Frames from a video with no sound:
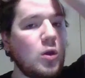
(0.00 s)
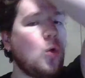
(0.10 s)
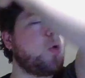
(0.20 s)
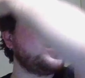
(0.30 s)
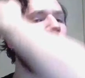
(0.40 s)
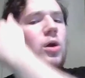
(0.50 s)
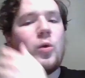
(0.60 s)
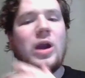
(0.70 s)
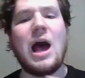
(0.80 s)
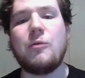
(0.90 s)

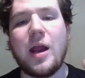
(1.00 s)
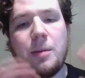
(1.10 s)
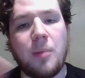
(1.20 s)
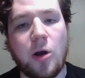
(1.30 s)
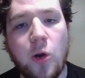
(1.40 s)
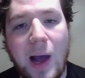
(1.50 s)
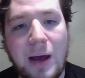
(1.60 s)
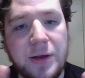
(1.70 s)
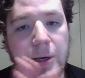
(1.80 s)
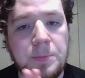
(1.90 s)
we're not writing Marco
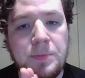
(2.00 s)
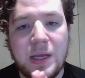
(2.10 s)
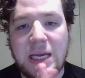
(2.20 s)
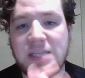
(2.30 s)
out here. He's